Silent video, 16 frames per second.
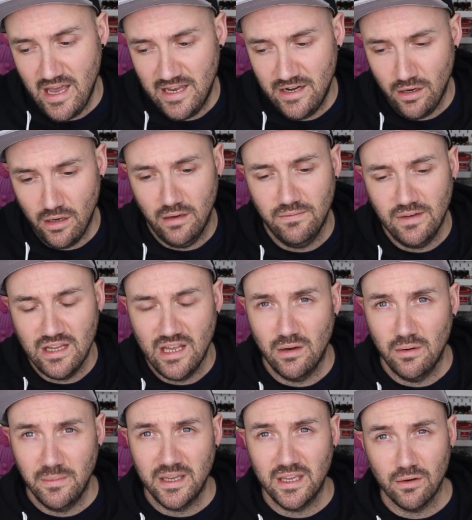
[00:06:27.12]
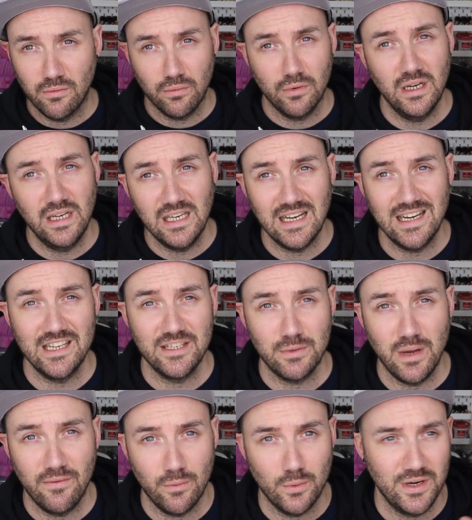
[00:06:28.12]
and hopefully that will make it really clear
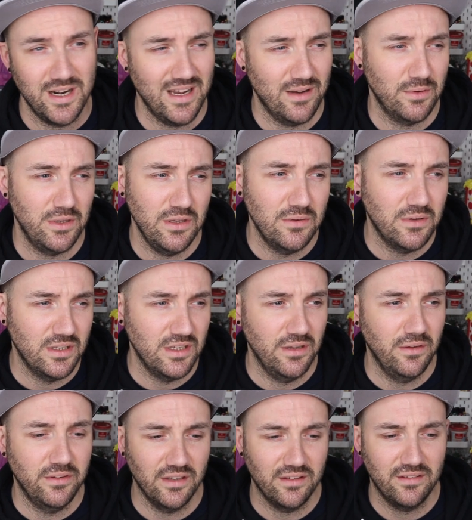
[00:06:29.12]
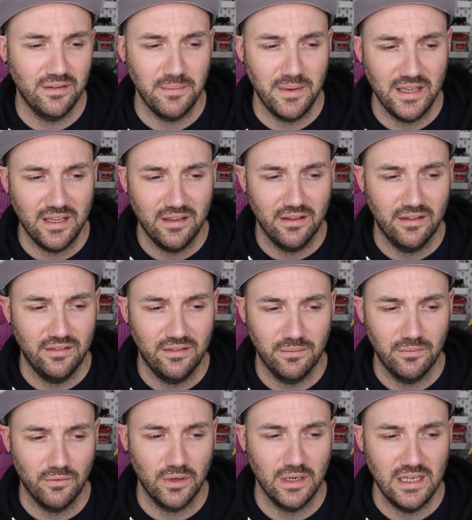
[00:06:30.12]
to everyone how you can use it to make
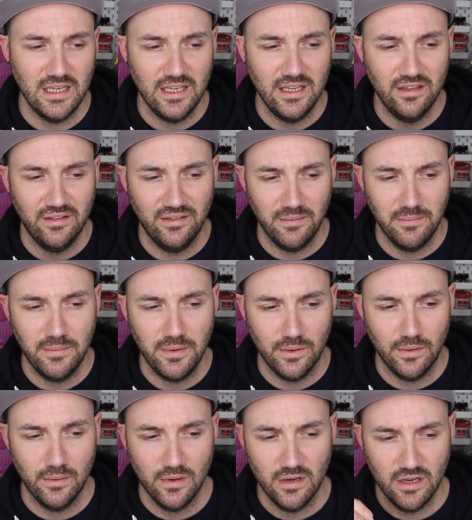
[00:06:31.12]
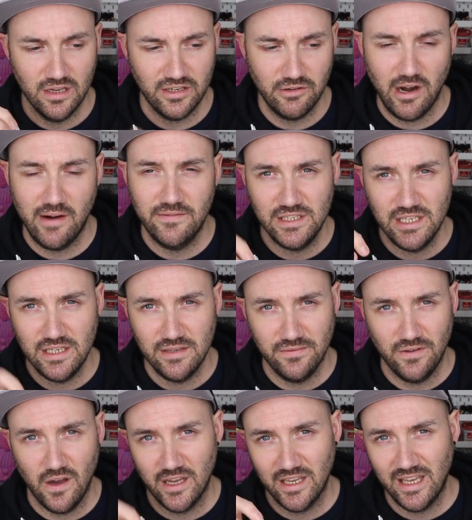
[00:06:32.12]
some really simple
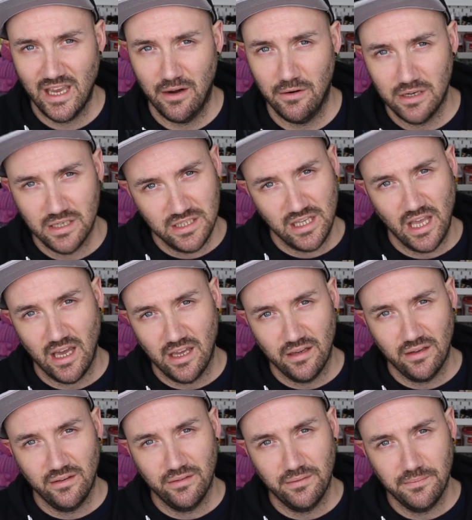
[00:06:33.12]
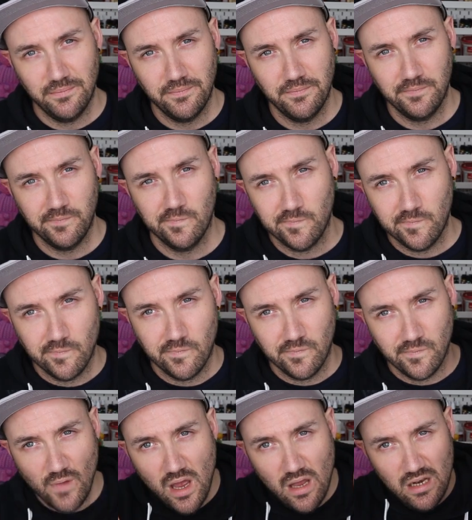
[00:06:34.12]
gravity-defying character cakes.
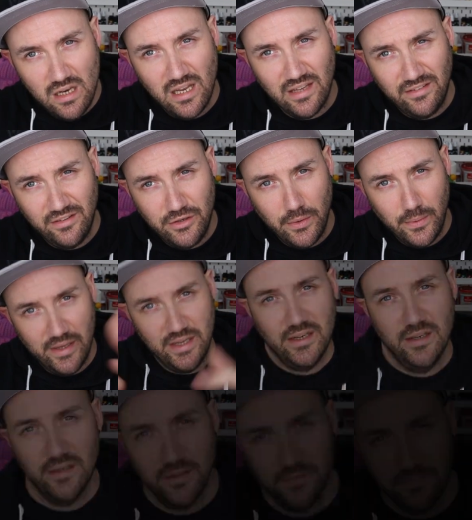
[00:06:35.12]
Let's do it.